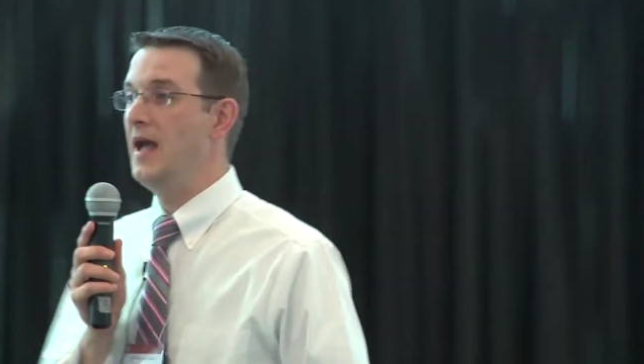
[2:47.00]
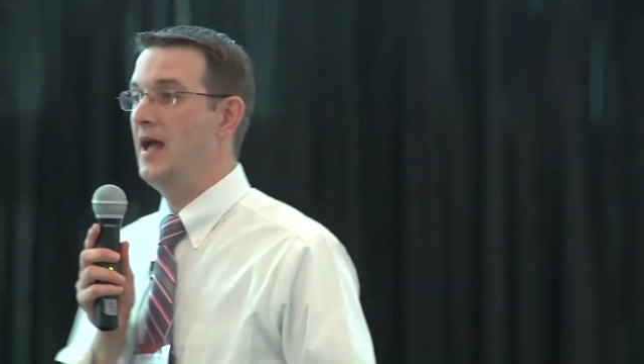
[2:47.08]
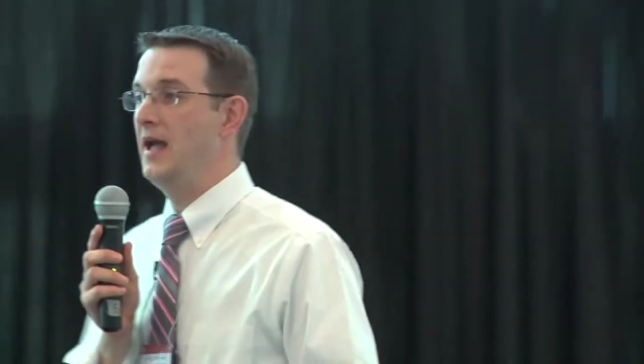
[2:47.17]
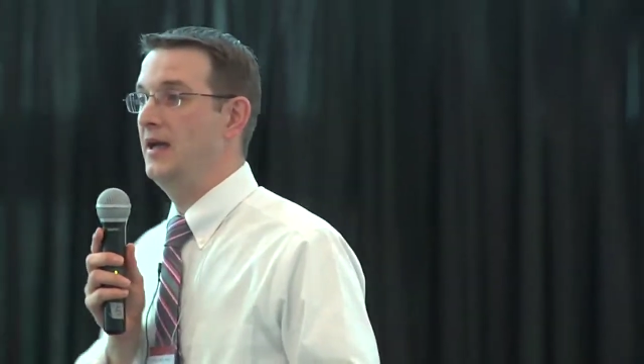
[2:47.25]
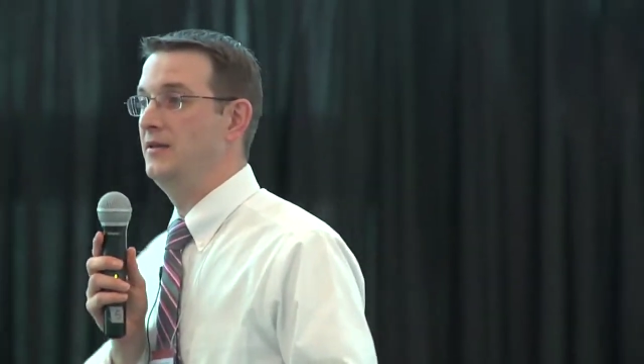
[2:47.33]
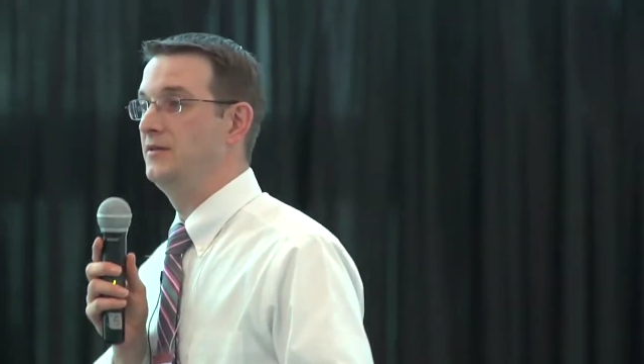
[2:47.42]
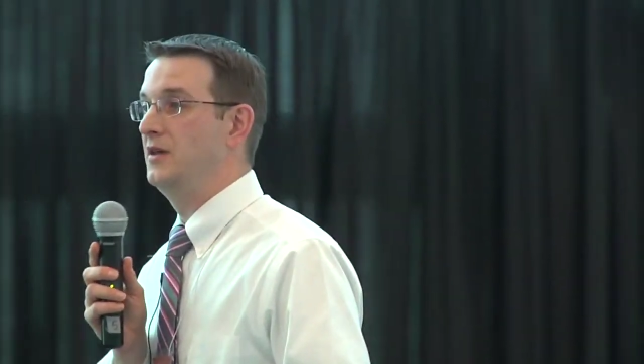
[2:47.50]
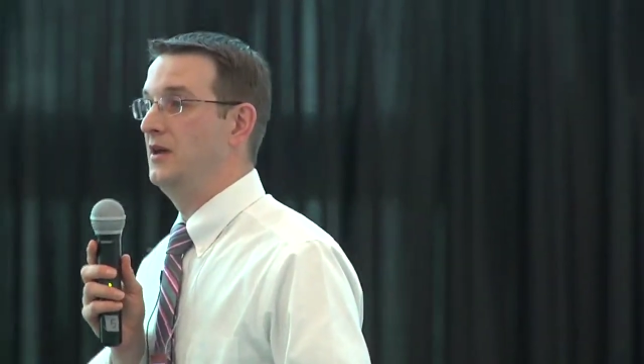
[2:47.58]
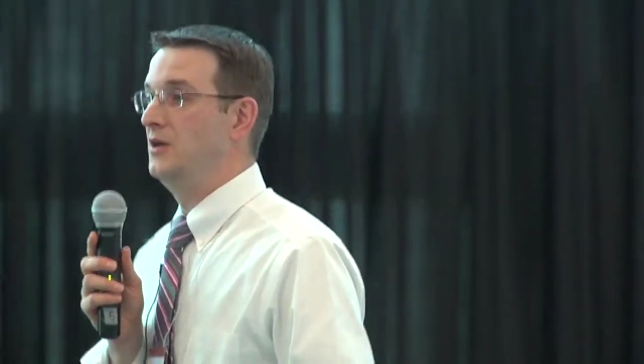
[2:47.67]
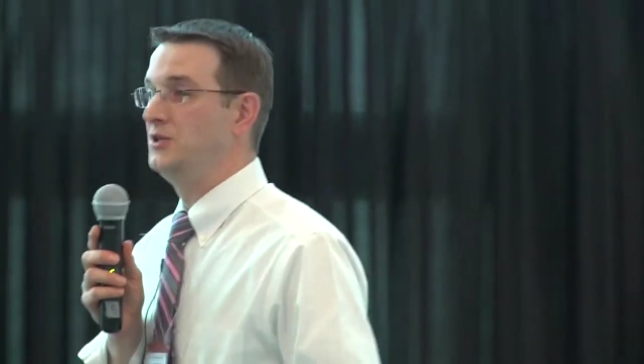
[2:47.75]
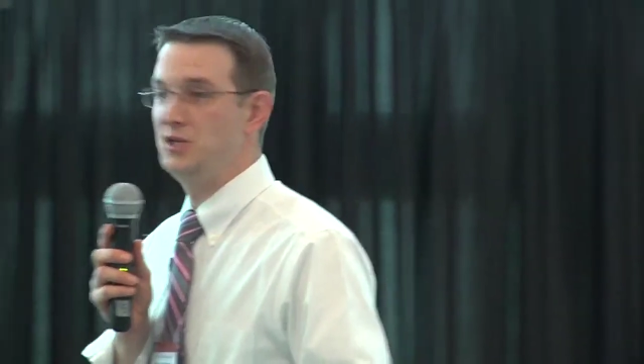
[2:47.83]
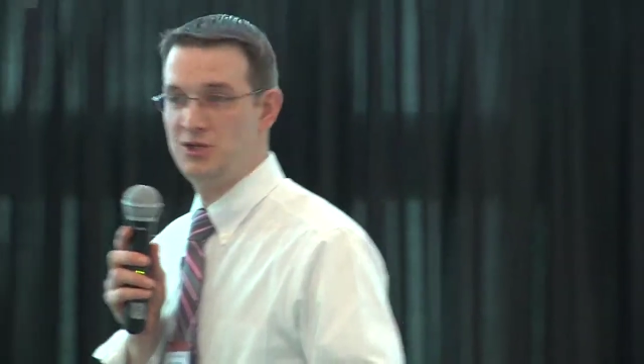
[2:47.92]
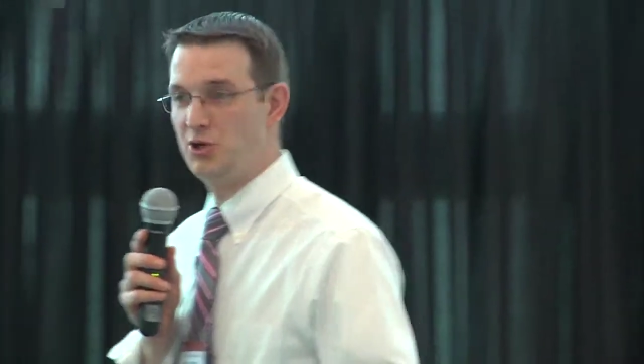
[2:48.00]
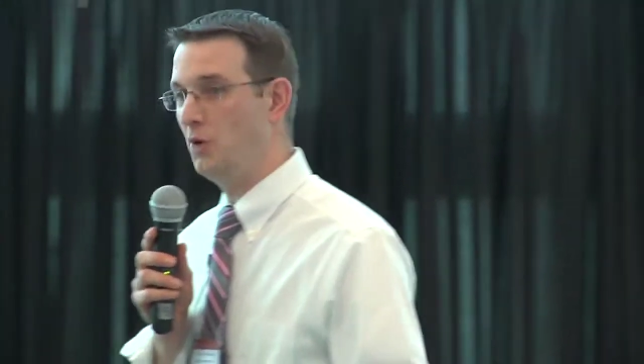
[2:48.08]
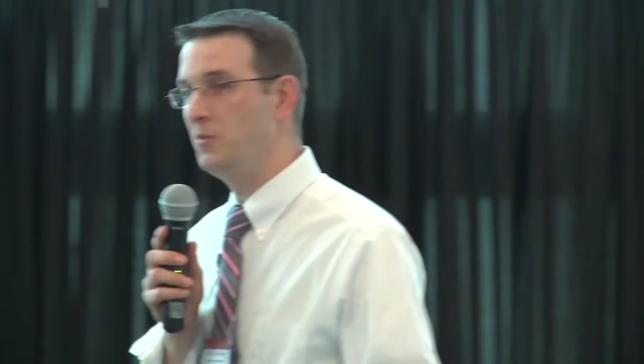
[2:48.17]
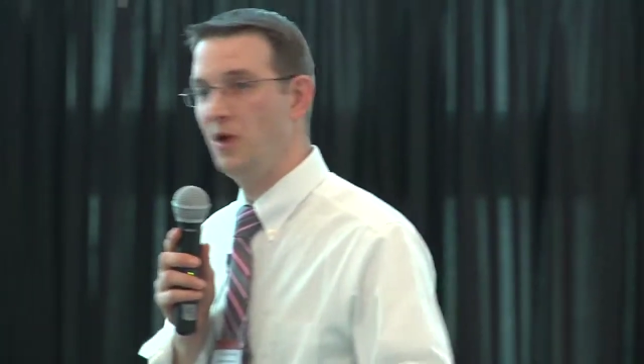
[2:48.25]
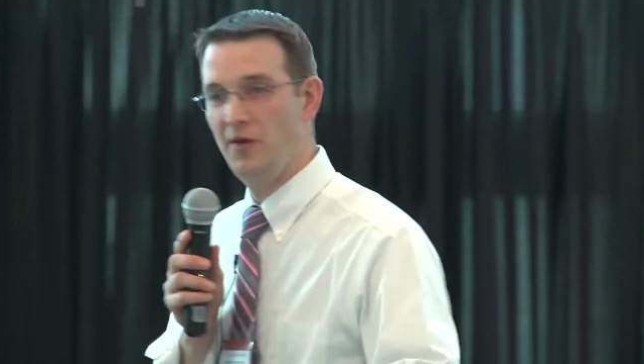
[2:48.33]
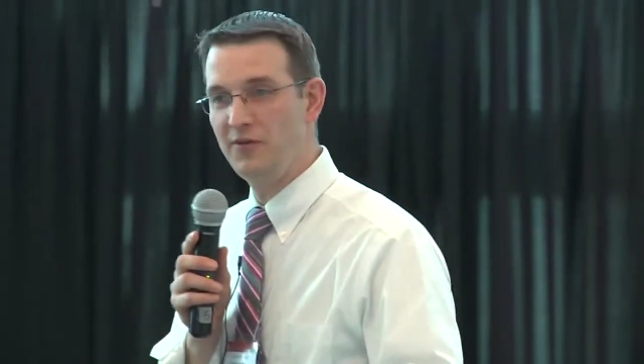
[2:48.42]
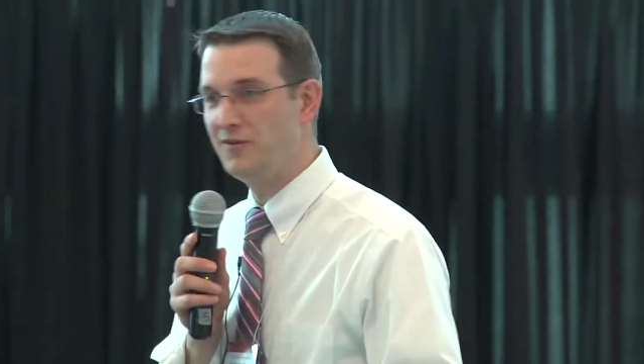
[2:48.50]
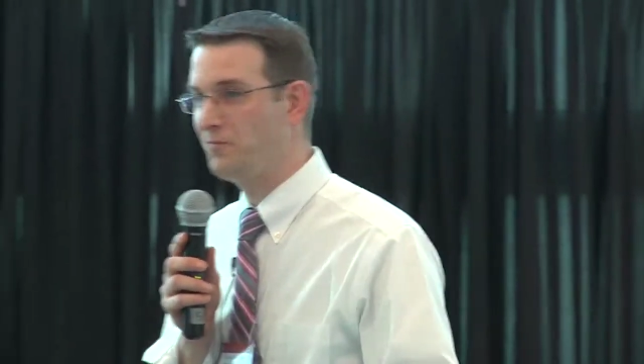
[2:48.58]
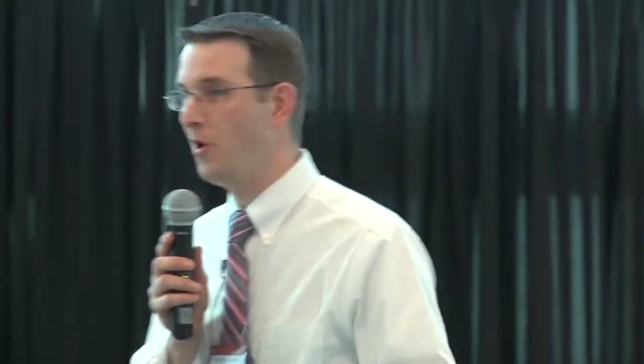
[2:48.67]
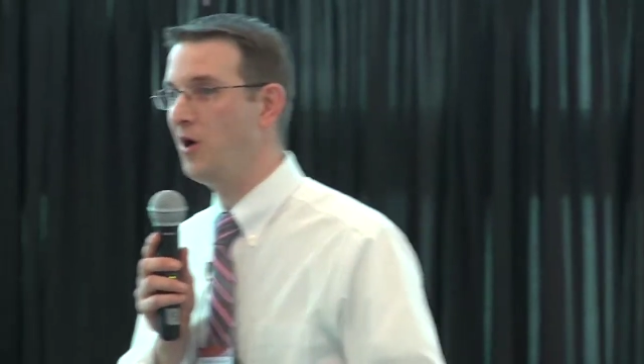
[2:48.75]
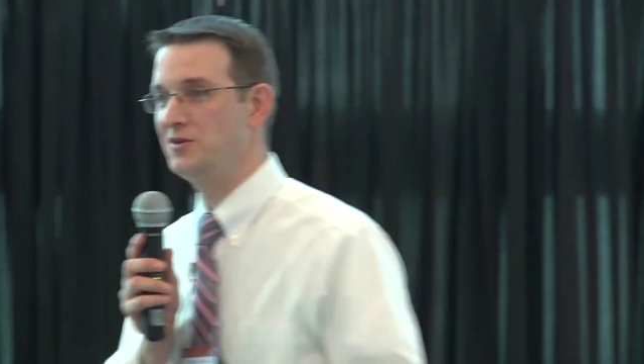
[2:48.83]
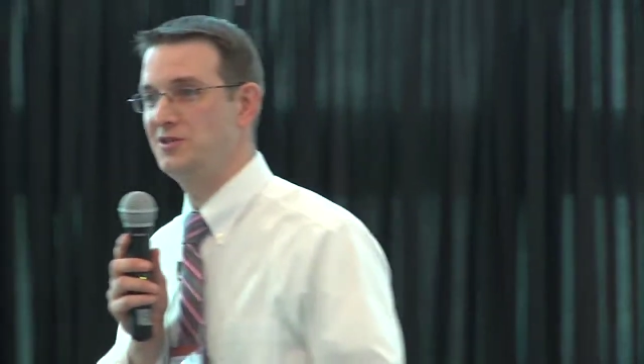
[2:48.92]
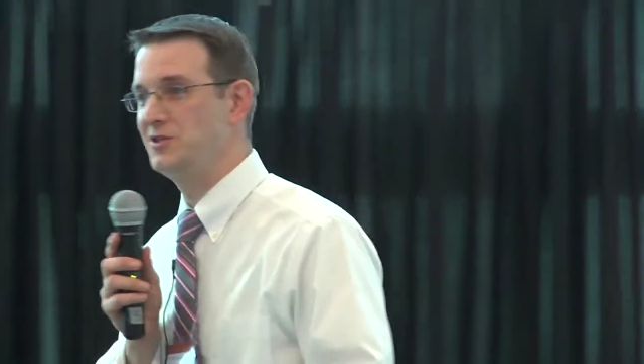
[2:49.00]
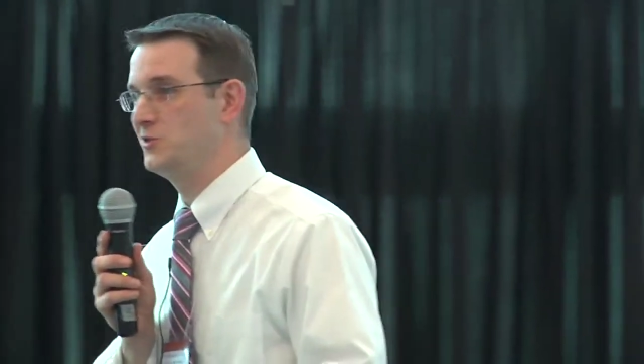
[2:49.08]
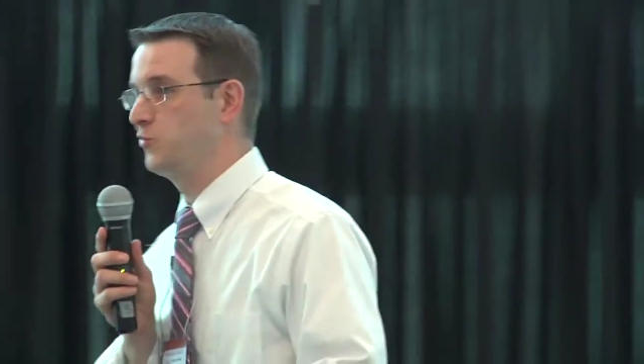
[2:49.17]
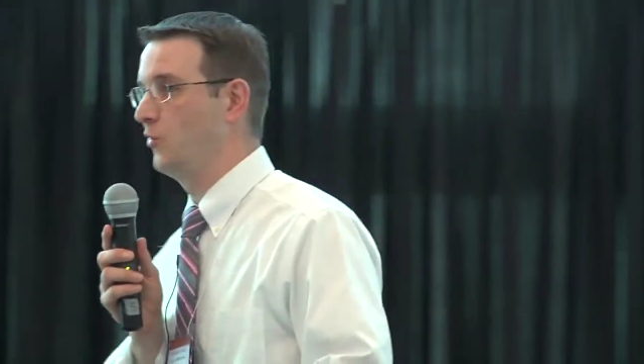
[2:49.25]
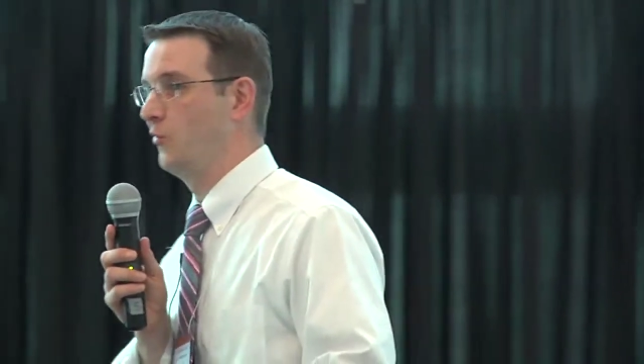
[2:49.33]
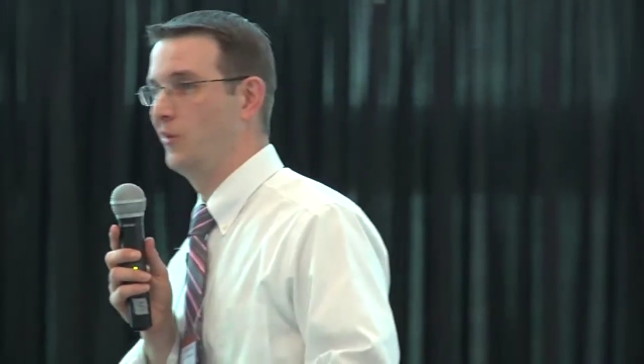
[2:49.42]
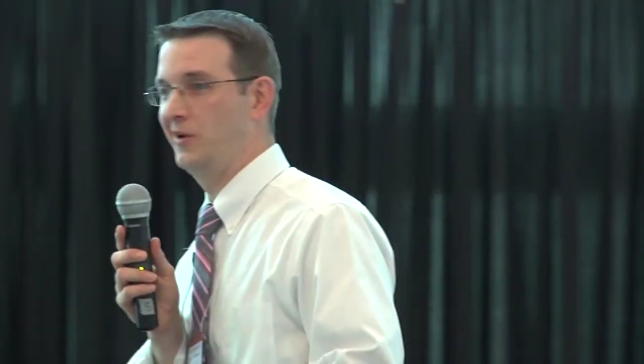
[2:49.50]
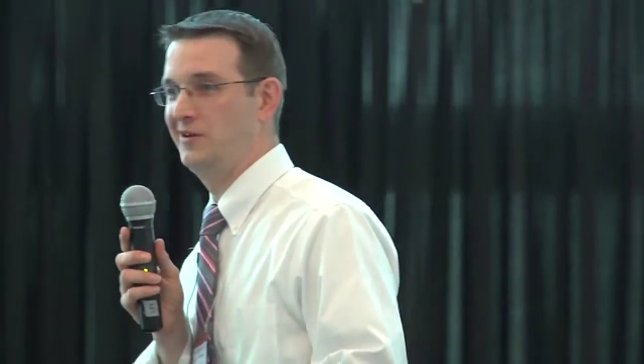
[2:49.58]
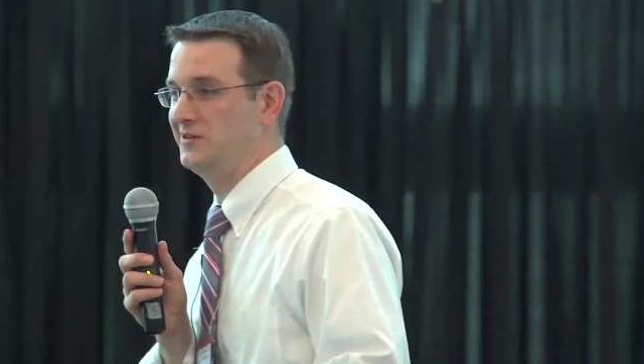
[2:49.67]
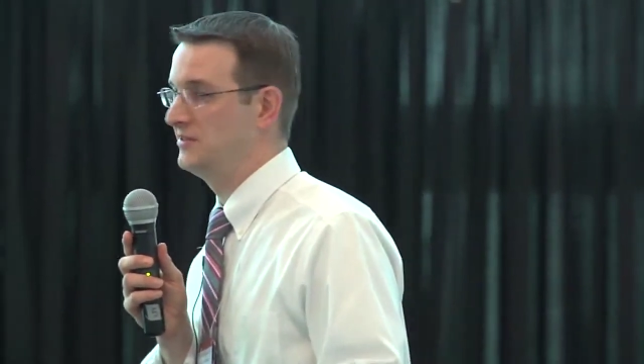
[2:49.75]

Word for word: And she showed me all these parts that just weren't working.